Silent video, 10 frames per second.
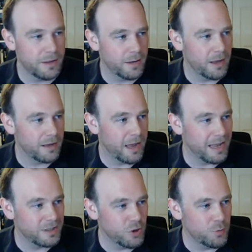I, I
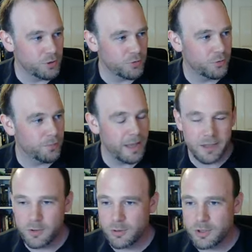had too much fun
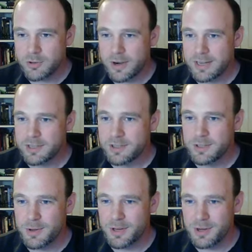making all these crests.
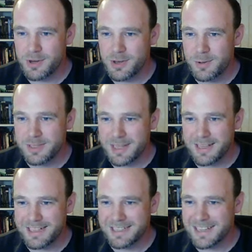You can you can use
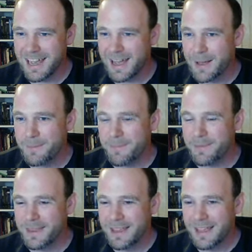these um,
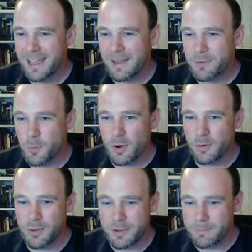if you want, or
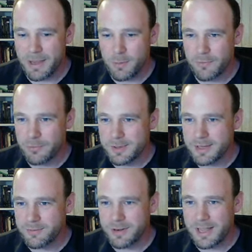you can pick one from a
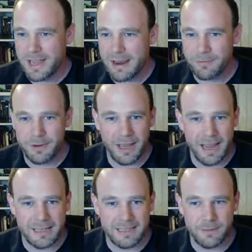different knight. Every knight
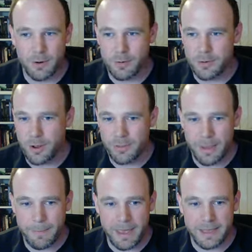has their own on their
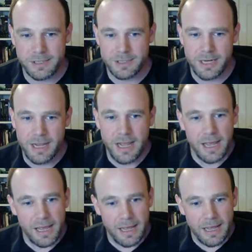page.
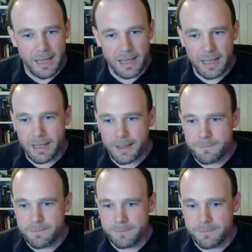
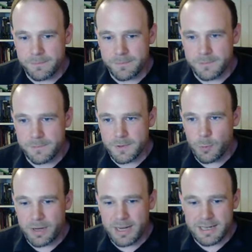Um,
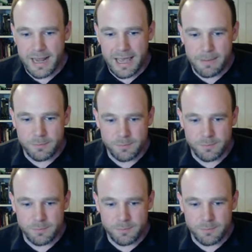we need a name.